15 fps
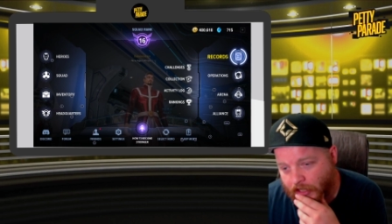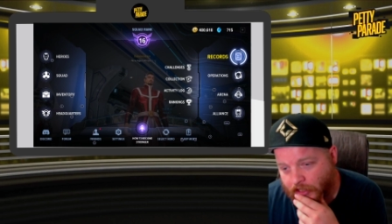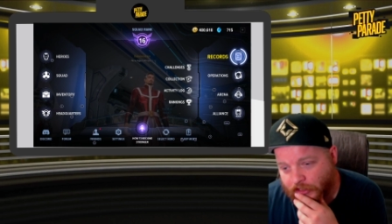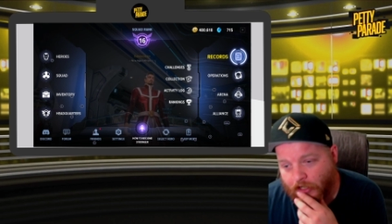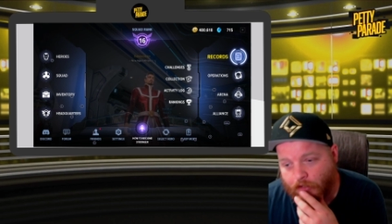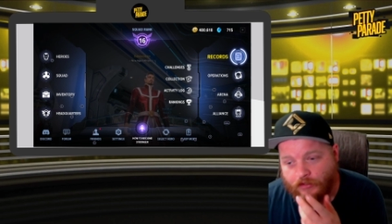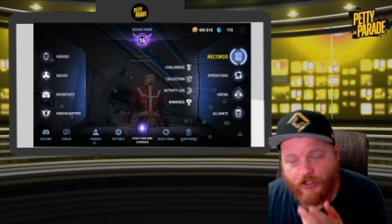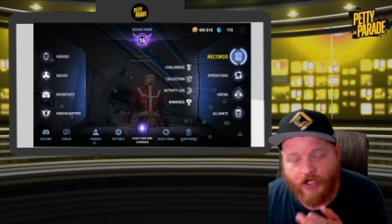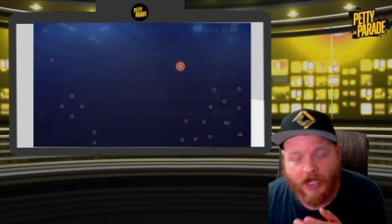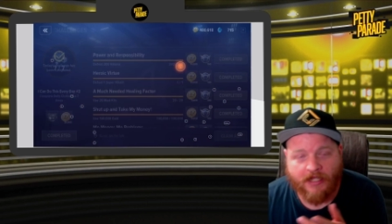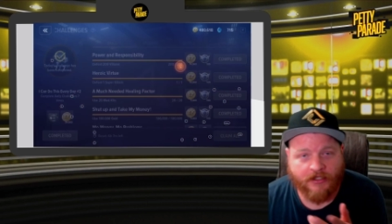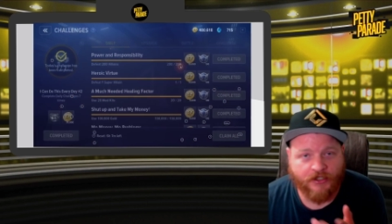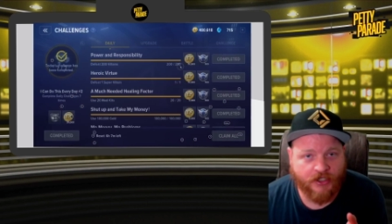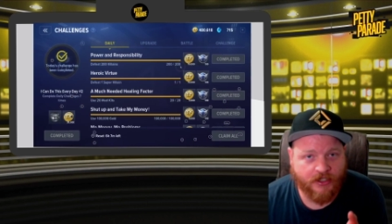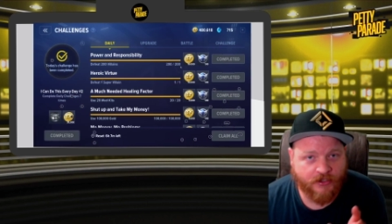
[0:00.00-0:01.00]
So
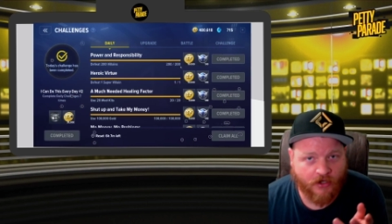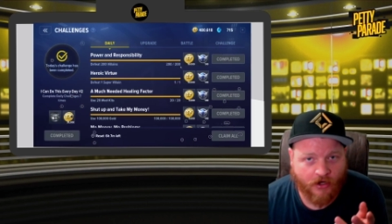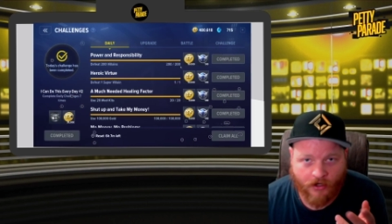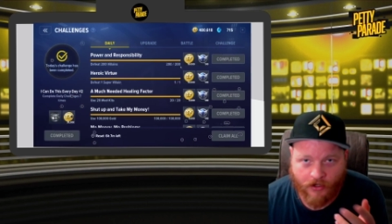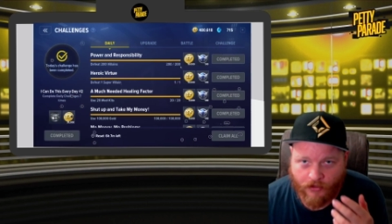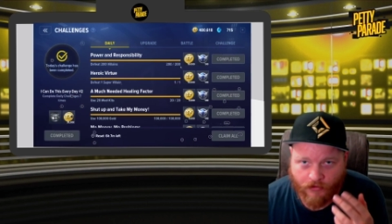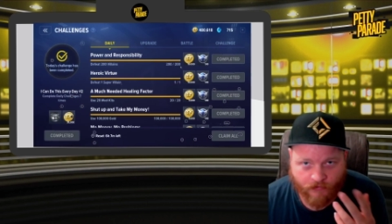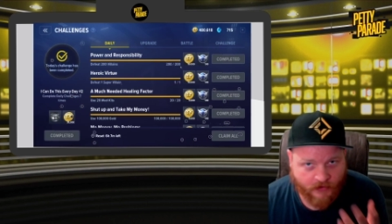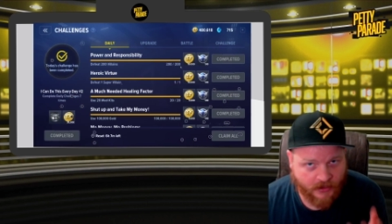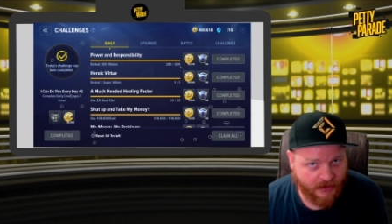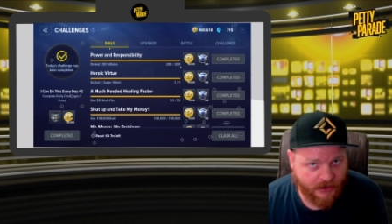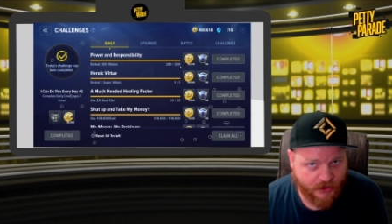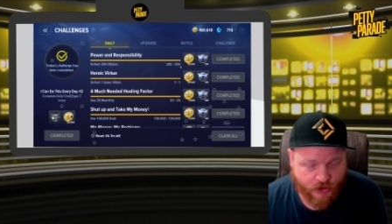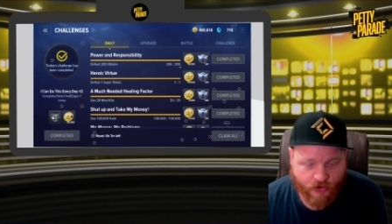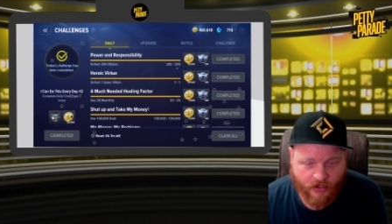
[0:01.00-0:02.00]
challenges are
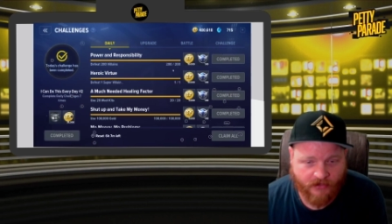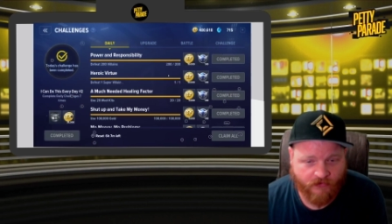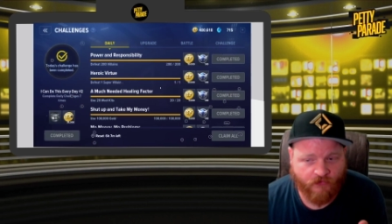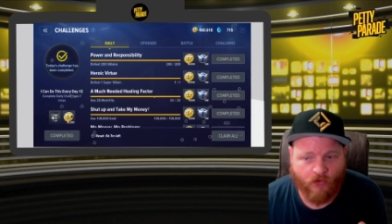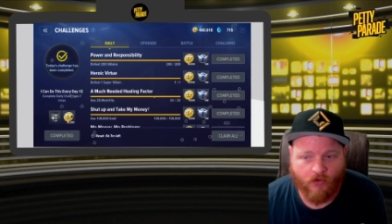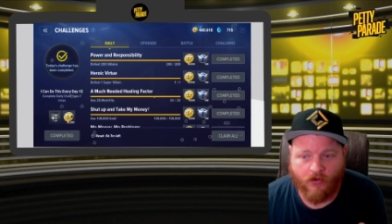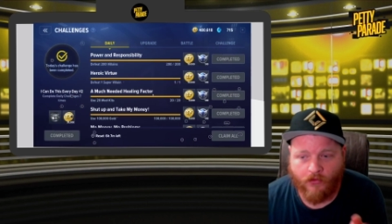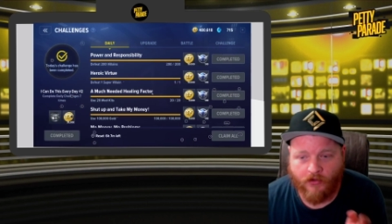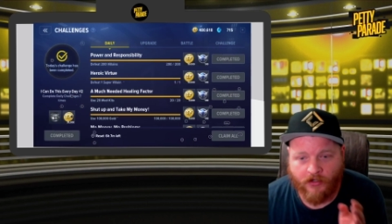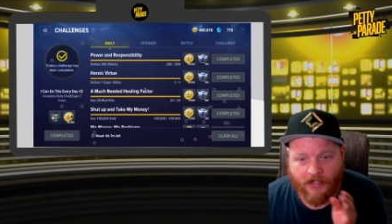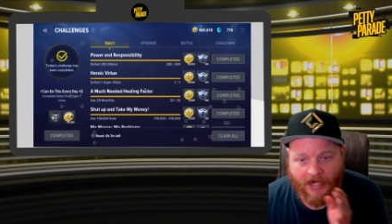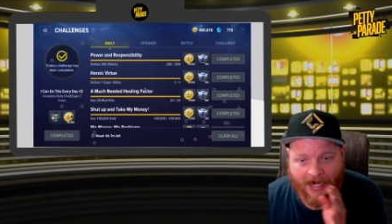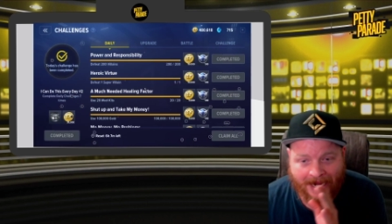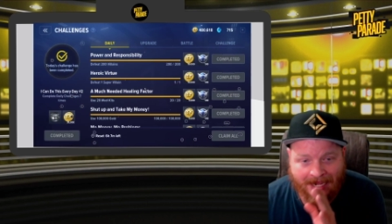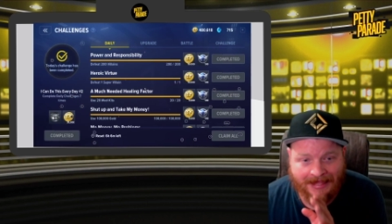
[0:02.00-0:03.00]
really straightforward,
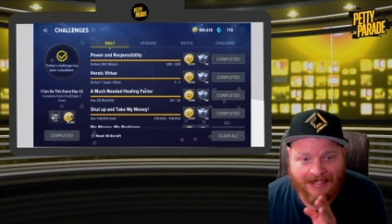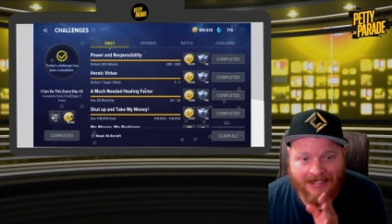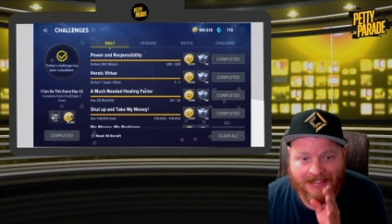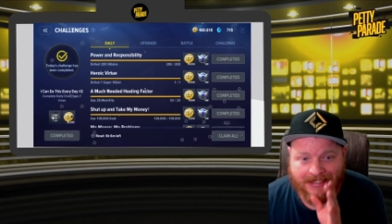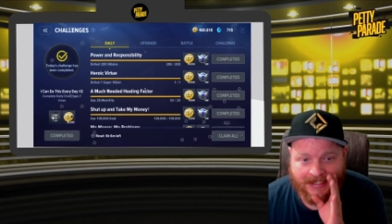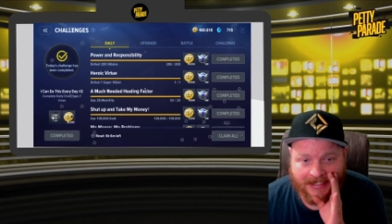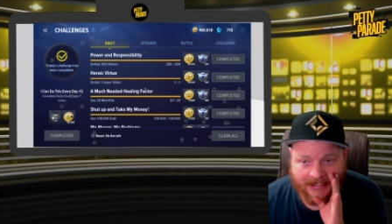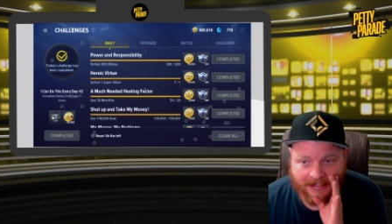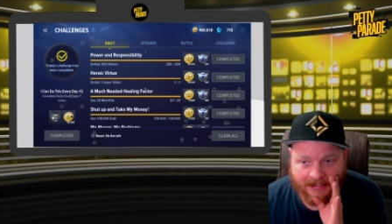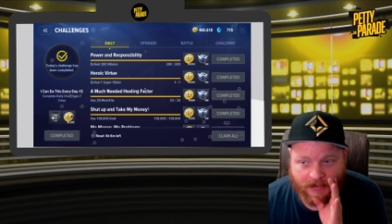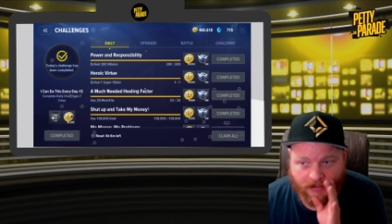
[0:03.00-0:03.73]
and this is